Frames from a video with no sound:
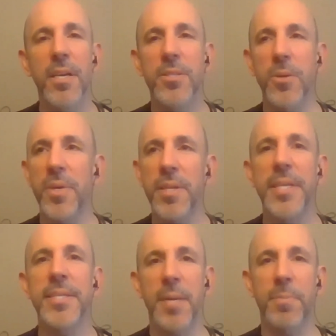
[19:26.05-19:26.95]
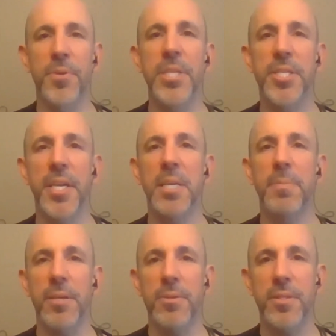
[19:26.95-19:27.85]
So one of the things I appreciate
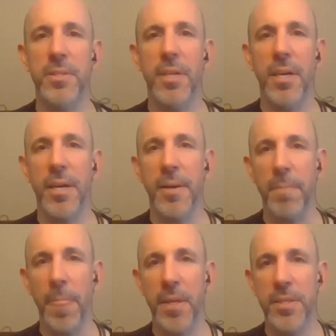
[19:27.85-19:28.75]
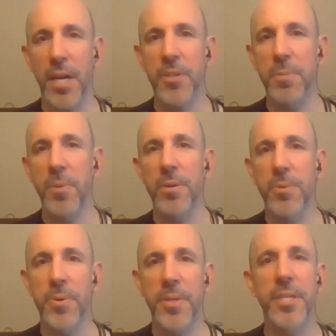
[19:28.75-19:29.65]
about Dr. Martin
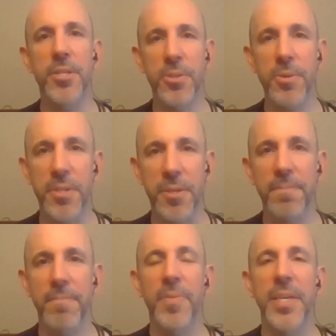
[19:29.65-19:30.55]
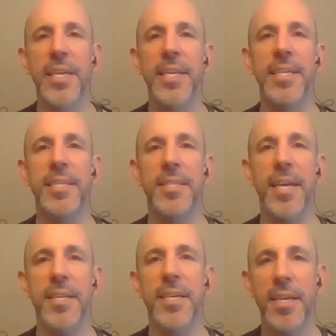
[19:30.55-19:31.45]
Luther King Jr. is that
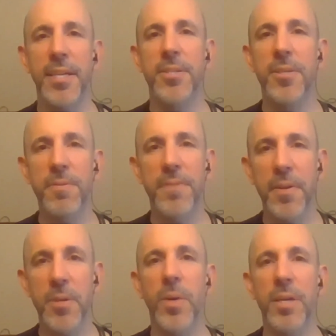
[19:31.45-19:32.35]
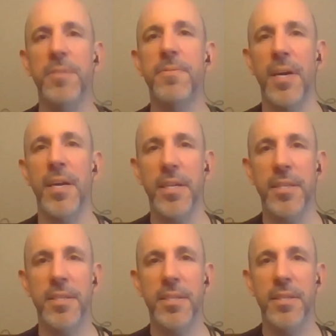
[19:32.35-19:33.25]
he had two very well-defined
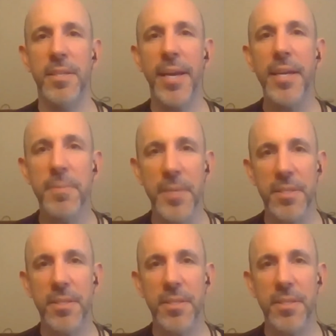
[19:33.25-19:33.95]
enemies.